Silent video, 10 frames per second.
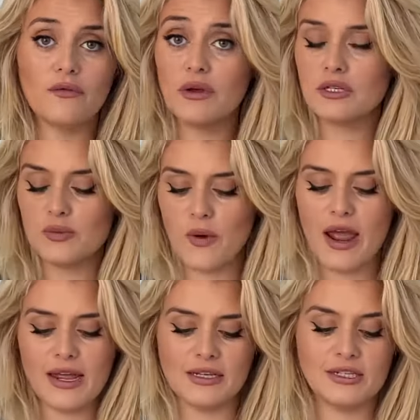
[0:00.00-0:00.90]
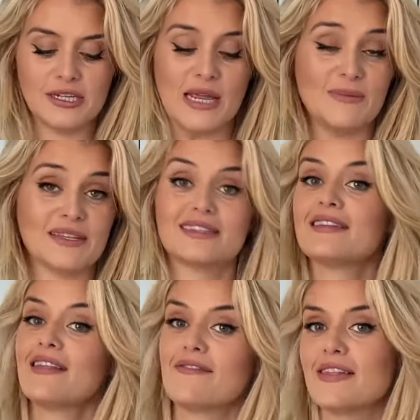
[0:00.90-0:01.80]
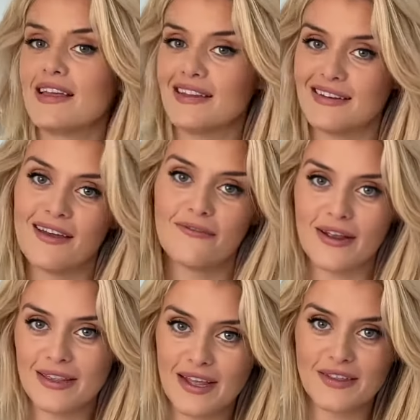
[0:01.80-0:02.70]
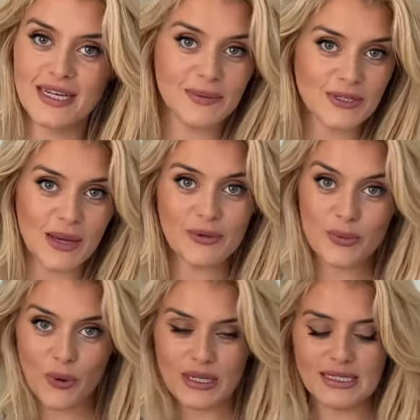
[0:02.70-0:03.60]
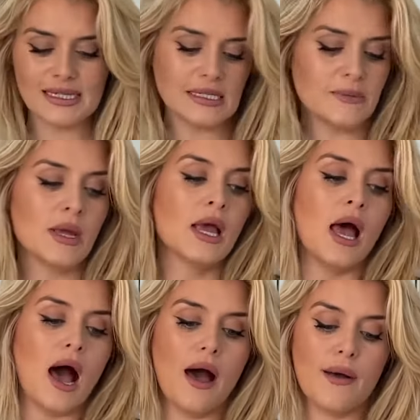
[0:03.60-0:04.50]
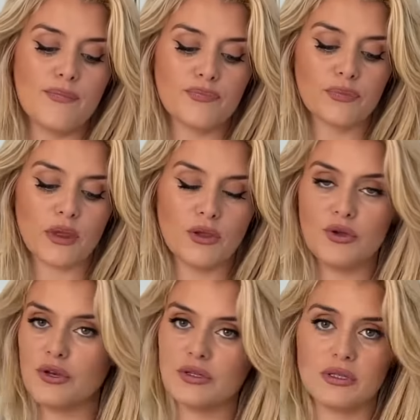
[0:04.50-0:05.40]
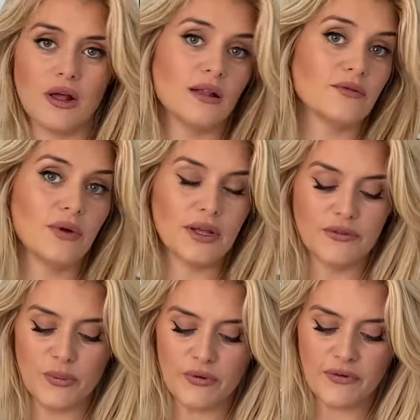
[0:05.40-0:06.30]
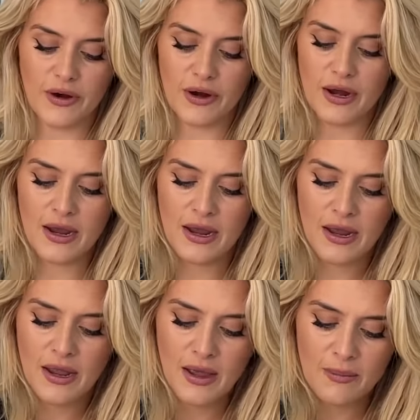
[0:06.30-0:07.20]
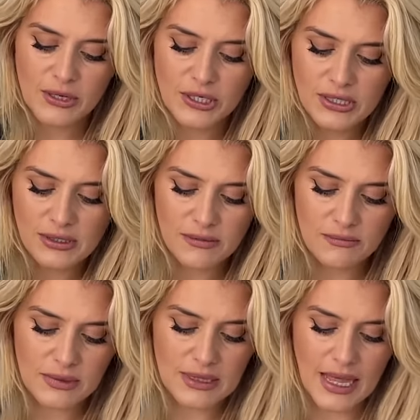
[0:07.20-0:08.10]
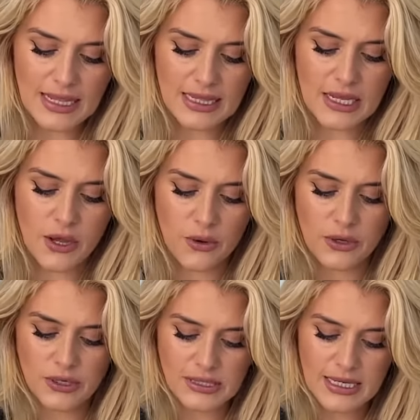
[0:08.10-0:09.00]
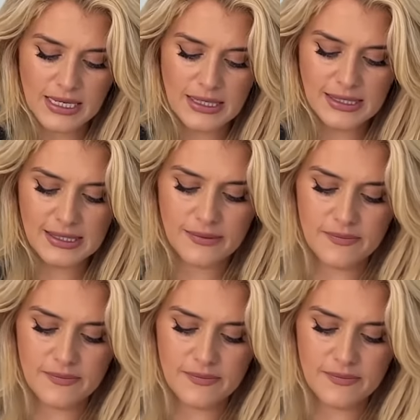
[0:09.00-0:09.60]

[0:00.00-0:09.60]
oil spray just to keep this lovely and friendly on the WW point system. You can use a little olive oil if you prefer, but just lightly coat your seeds.